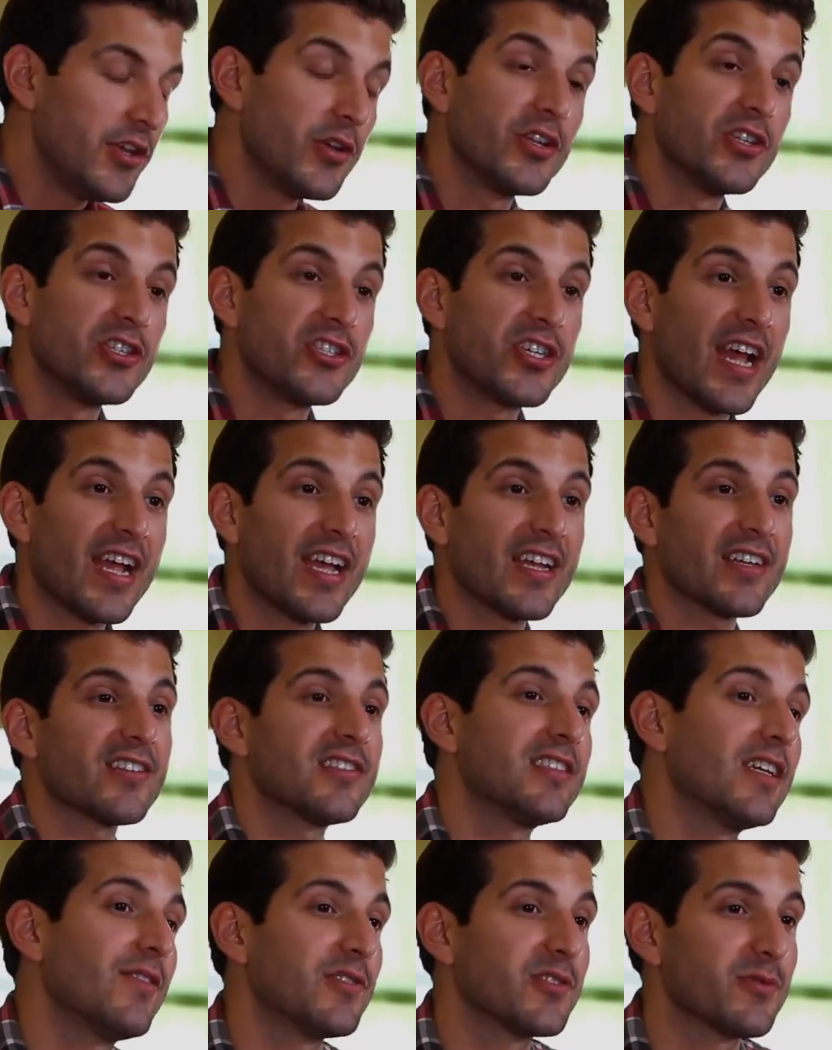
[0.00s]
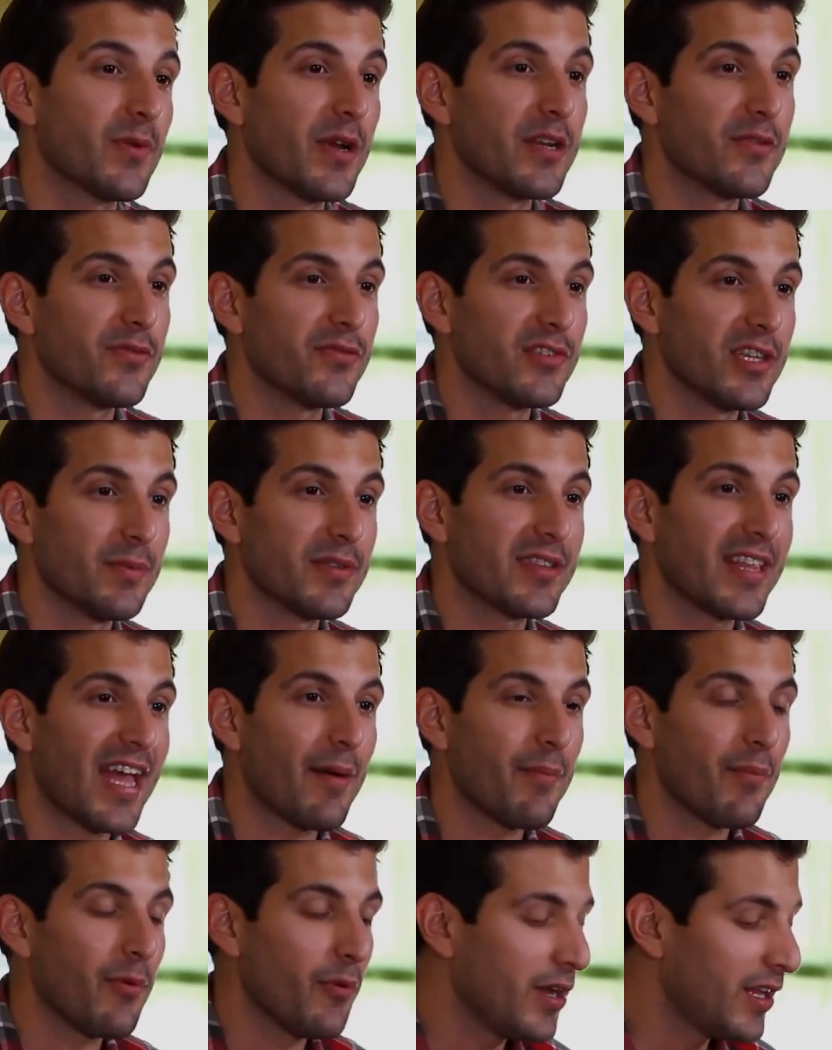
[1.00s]
You can check it to see if it's ready to flip at
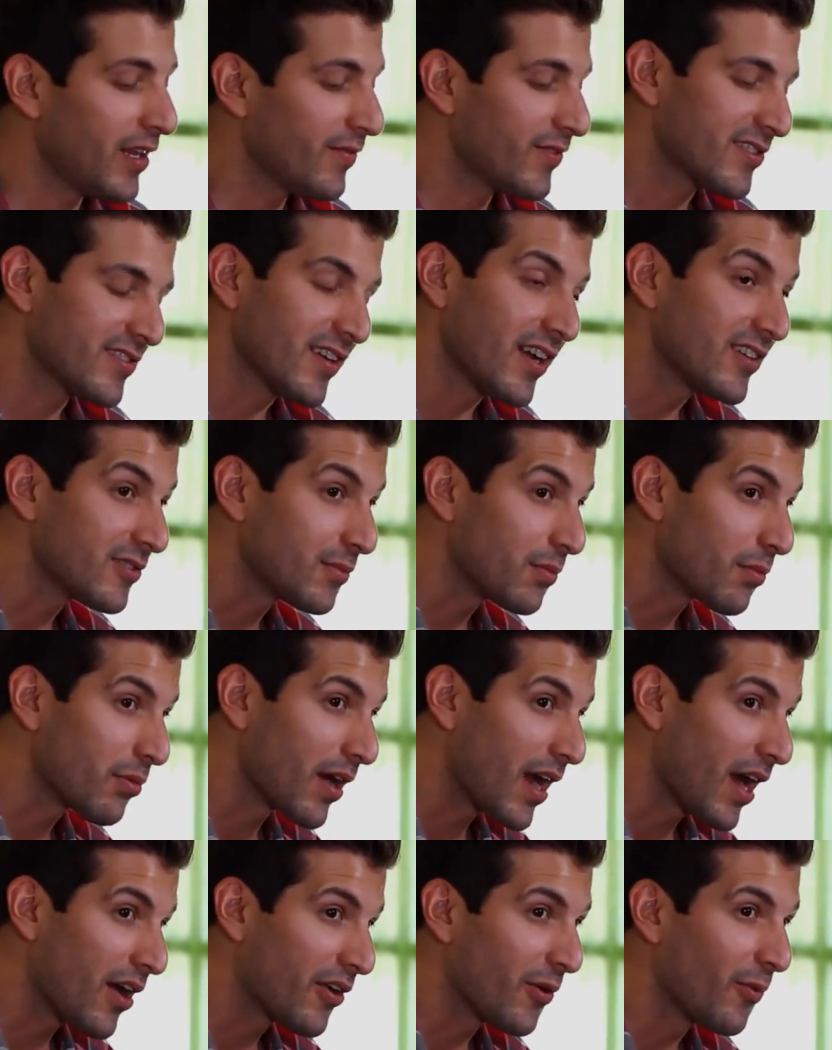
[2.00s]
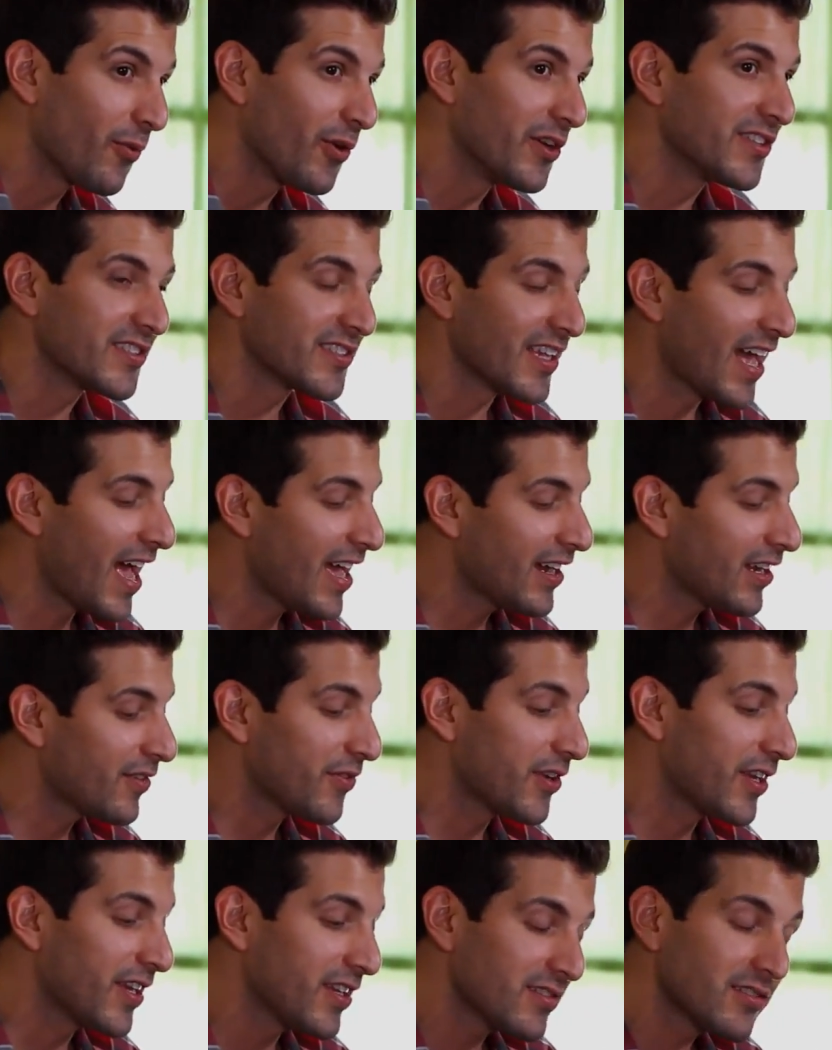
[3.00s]
that point, if it's nice and brown on one side, and
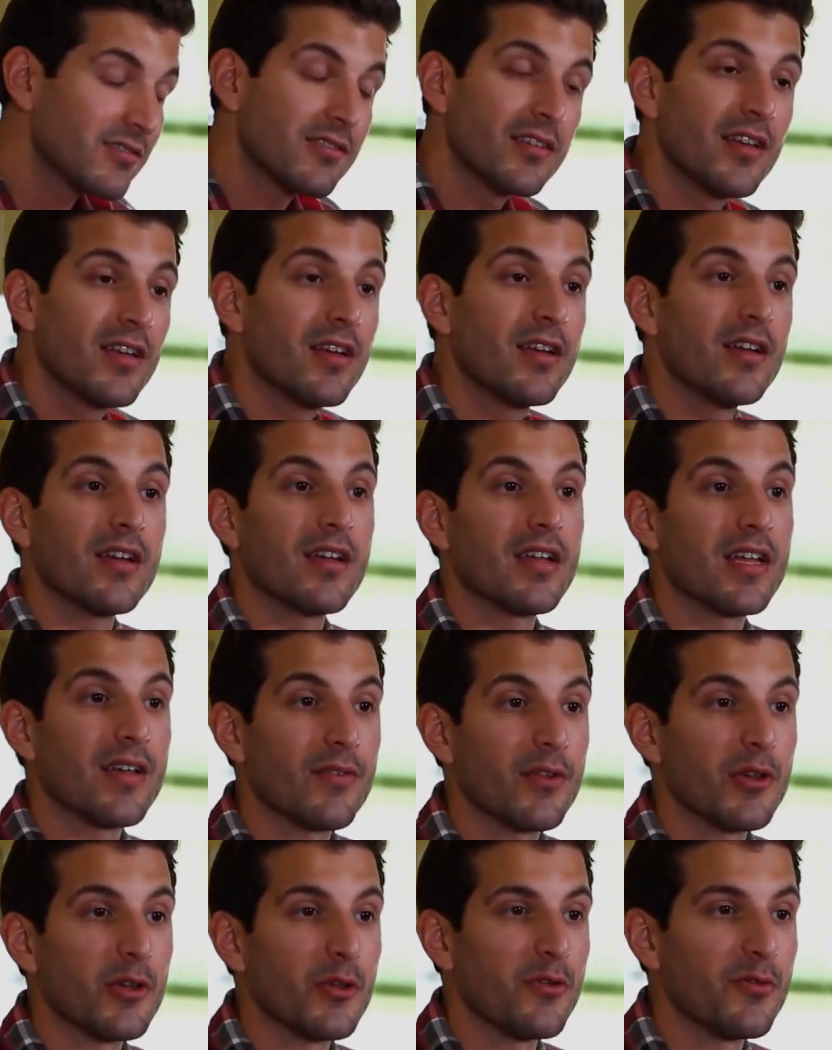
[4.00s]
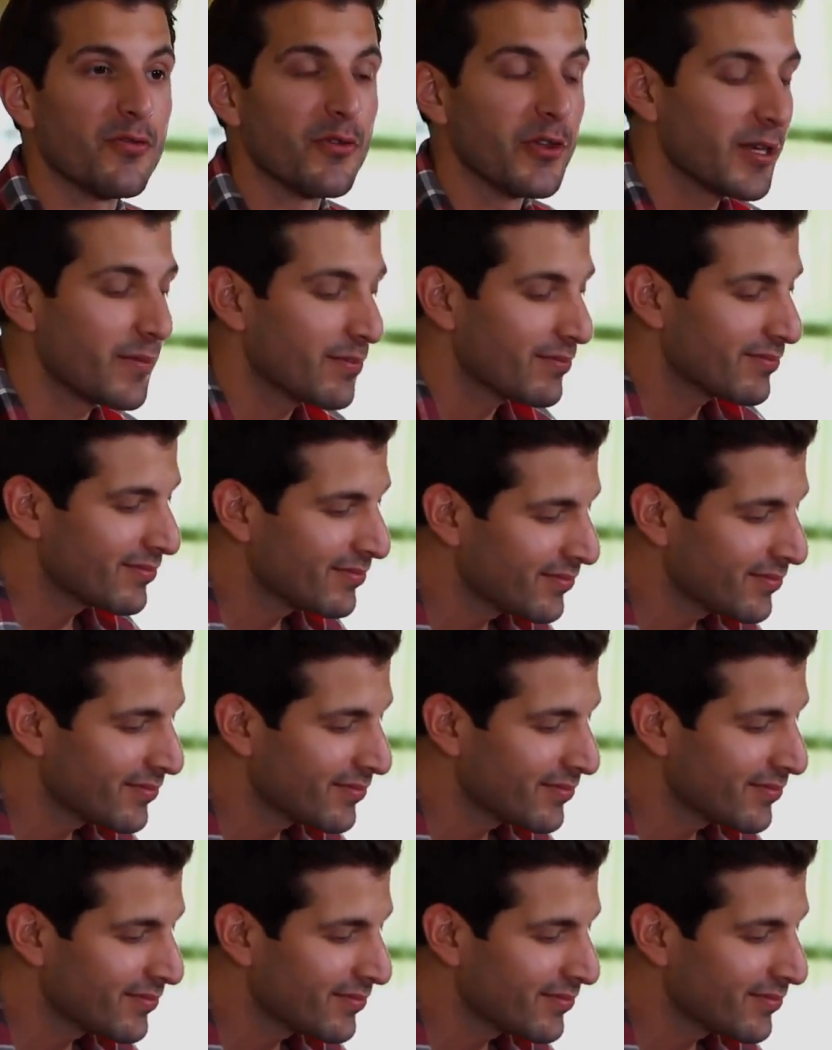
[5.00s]
if it is, give it a little flip,